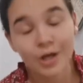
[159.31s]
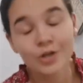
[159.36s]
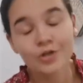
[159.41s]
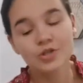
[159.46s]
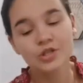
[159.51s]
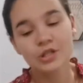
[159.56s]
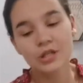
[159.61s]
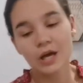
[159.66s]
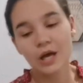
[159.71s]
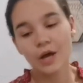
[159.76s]

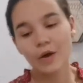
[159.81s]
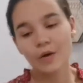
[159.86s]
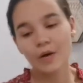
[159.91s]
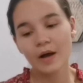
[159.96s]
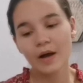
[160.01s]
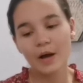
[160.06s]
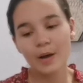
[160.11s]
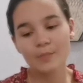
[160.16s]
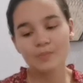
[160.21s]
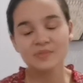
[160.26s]
So
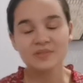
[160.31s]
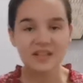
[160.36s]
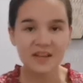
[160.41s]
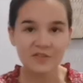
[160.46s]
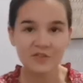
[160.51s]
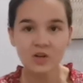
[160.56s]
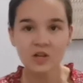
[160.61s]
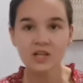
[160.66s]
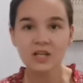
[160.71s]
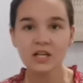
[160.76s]

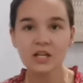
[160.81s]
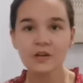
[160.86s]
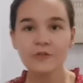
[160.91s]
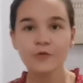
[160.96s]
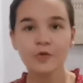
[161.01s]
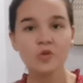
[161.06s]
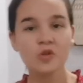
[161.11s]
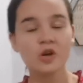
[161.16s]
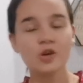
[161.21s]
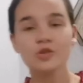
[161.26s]
definitely
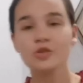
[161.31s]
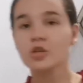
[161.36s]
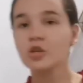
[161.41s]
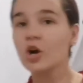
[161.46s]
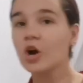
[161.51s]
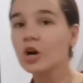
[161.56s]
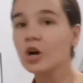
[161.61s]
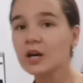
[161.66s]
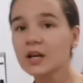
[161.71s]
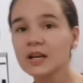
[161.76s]
for those
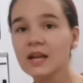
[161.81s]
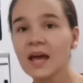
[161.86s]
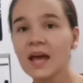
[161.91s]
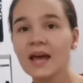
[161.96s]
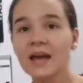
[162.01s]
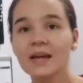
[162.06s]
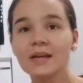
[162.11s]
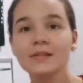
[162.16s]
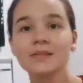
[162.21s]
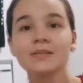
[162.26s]
longer
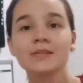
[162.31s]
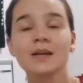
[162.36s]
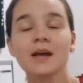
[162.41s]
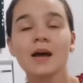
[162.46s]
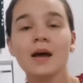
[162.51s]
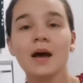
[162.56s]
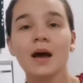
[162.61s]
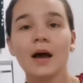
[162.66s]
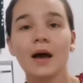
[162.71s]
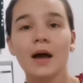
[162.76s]
days,
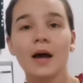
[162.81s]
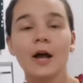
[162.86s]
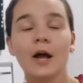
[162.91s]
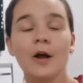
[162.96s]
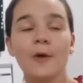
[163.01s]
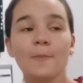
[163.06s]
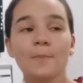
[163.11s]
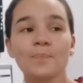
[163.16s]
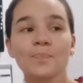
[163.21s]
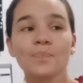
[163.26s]

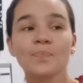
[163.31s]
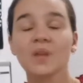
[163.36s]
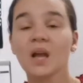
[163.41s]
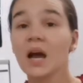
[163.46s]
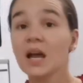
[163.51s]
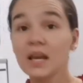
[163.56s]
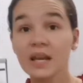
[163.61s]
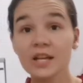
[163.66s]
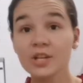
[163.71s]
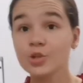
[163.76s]

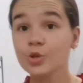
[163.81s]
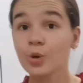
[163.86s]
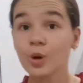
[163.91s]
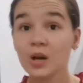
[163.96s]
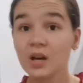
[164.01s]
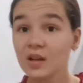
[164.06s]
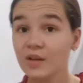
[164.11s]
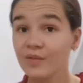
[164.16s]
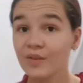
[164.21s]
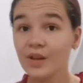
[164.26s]
unless you are
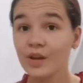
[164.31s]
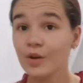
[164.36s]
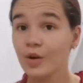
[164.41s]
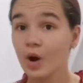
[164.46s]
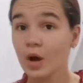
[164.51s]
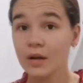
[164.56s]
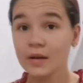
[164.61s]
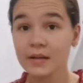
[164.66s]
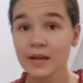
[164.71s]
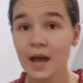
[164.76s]
living
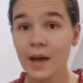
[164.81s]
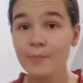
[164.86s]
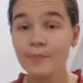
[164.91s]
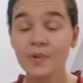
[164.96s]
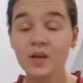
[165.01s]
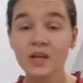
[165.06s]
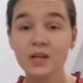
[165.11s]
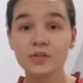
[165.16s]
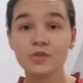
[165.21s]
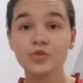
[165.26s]
on
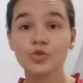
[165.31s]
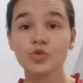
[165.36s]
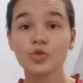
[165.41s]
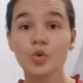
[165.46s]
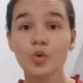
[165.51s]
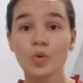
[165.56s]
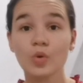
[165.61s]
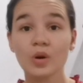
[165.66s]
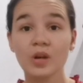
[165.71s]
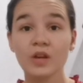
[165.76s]
campus
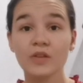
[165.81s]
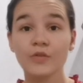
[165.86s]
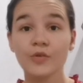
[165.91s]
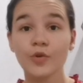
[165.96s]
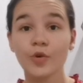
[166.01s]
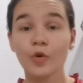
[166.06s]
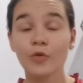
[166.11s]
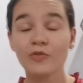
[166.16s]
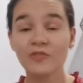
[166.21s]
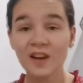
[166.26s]
or if
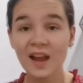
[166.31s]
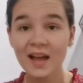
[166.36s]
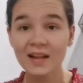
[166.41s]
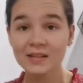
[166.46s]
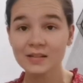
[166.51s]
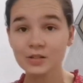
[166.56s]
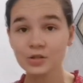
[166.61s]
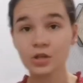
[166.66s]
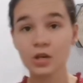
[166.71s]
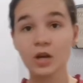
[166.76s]
your
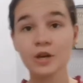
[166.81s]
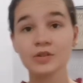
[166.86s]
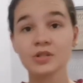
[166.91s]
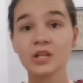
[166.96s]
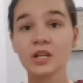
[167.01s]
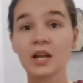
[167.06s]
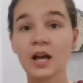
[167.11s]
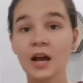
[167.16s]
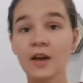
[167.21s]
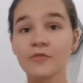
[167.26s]
flat is close
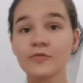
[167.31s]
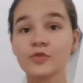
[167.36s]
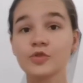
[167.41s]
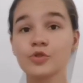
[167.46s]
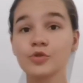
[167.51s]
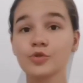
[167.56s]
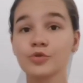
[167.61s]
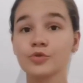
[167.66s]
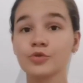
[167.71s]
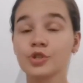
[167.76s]
enough
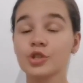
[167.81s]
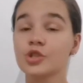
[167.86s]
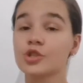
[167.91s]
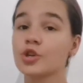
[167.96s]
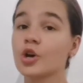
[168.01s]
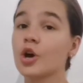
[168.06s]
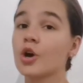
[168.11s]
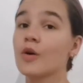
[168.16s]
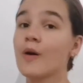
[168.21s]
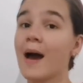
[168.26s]
to just
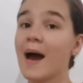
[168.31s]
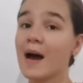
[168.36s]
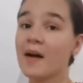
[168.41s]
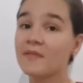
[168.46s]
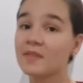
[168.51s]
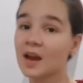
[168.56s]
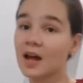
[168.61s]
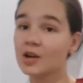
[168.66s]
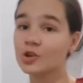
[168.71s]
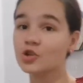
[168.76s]
go
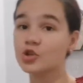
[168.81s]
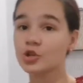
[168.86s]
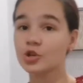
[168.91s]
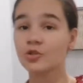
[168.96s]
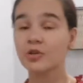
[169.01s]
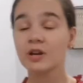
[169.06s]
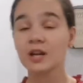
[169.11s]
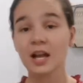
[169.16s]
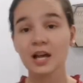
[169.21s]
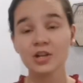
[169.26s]
have lunch
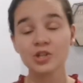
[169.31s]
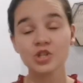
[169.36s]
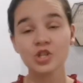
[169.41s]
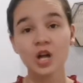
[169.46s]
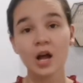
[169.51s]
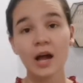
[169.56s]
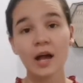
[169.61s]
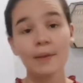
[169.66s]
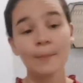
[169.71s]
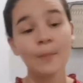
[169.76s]
during
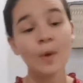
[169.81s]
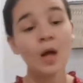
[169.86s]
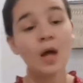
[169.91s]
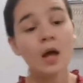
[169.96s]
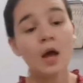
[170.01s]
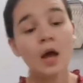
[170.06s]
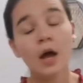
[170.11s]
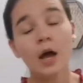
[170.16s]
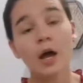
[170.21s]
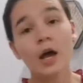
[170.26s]
lunchtime.
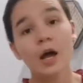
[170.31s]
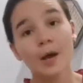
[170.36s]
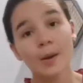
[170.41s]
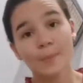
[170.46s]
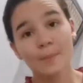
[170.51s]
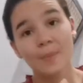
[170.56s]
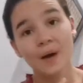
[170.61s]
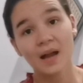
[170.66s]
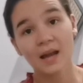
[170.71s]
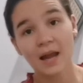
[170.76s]

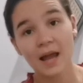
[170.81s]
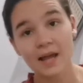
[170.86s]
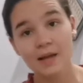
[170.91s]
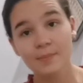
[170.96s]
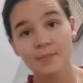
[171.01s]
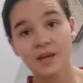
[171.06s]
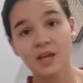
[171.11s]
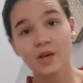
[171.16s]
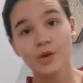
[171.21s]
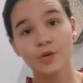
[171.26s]
But like
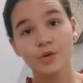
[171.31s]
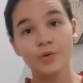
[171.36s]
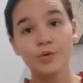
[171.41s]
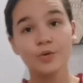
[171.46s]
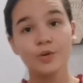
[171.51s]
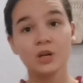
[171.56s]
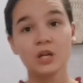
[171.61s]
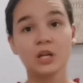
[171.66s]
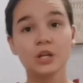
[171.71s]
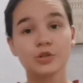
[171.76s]
me,
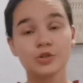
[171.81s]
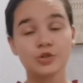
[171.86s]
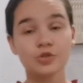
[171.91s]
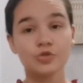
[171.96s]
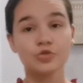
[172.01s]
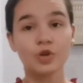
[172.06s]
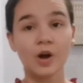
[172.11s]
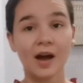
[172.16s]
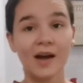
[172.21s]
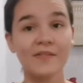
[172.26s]
who needs to
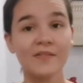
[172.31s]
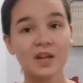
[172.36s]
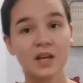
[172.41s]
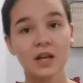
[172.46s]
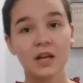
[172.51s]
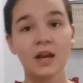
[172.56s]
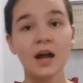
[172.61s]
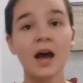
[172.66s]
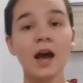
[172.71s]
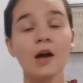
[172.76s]
drive in
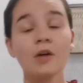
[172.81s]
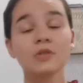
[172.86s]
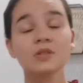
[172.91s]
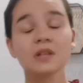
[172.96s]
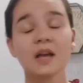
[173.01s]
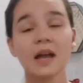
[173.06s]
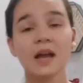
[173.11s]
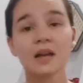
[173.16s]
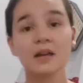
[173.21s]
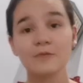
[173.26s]
and out
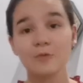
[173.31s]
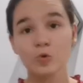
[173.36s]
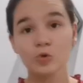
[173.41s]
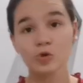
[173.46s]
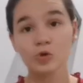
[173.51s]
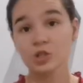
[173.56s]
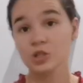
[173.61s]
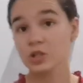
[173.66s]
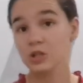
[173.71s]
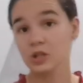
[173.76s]
and
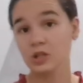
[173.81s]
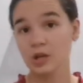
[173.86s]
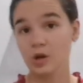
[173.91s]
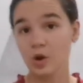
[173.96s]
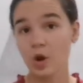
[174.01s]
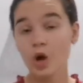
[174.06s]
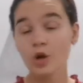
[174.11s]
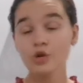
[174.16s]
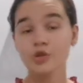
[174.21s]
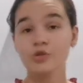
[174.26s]
unfortunately
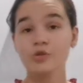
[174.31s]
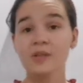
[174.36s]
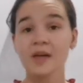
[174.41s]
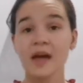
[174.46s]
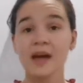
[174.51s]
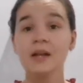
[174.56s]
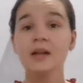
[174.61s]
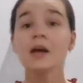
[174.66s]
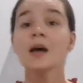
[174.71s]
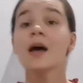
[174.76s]
can't do
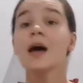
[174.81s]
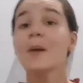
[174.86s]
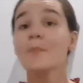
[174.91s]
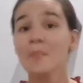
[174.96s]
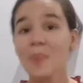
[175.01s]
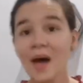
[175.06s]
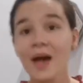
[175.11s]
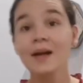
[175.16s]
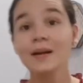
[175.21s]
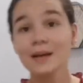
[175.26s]
that,
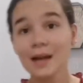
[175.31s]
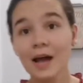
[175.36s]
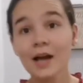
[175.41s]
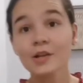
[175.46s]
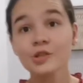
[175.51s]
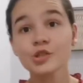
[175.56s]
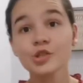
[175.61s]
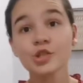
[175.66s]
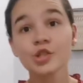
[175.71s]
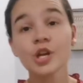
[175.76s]
pack
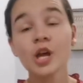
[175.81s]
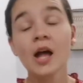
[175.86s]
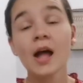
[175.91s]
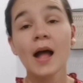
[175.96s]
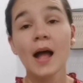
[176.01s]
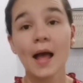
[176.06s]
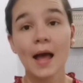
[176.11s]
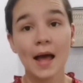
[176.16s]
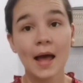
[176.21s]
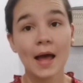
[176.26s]
lunch.
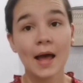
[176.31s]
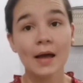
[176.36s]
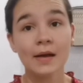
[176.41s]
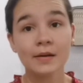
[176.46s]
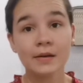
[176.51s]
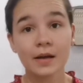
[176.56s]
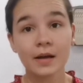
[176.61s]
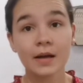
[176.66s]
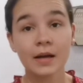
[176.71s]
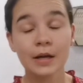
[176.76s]

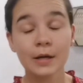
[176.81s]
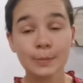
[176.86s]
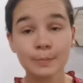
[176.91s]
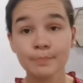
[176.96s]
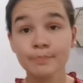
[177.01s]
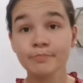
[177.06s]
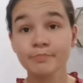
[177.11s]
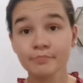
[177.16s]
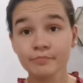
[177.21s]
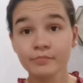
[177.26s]

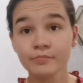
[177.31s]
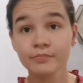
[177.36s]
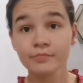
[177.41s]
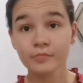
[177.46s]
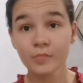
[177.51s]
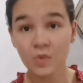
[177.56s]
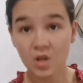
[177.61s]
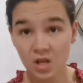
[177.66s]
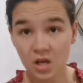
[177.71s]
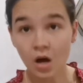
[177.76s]
And
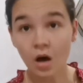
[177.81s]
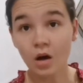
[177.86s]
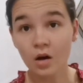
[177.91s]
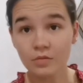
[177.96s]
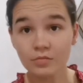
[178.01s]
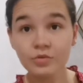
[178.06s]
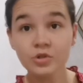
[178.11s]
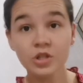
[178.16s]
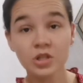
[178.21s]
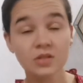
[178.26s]

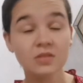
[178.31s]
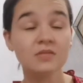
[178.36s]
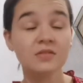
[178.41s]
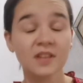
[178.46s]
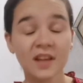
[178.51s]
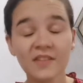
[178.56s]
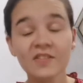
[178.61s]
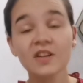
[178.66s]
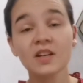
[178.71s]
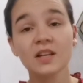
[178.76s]
yeah, just
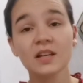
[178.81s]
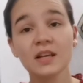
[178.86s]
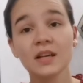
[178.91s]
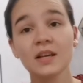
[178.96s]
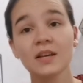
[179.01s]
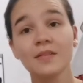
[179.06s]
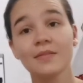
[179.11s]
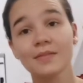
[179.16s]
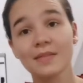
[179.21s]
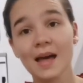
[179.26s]

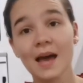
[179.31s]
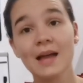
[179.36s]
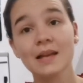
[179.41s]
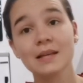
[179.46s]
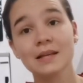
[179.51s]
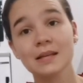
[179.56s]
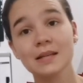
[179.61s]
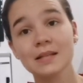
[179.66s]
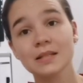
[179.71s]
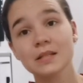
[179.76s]
definitely
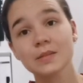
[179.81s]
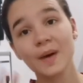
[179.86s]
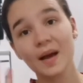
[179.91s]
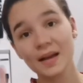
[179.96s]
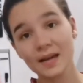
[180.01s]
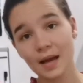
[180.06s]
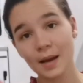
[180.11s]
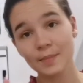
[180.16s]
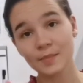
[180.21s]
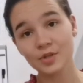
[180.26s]
that is my
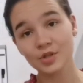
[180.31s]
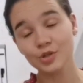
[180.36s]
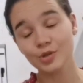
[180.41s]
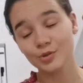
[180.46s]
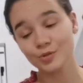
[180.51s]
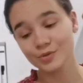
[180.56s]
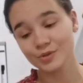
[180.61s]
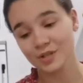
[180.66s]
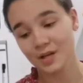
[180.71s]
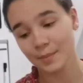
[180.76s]
number
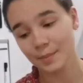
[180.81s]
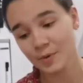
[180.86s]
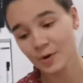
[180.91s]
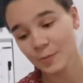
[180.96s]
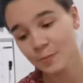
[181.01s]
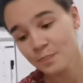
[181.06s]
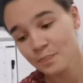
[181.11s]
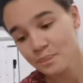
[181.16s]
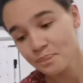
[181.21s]
2 tip.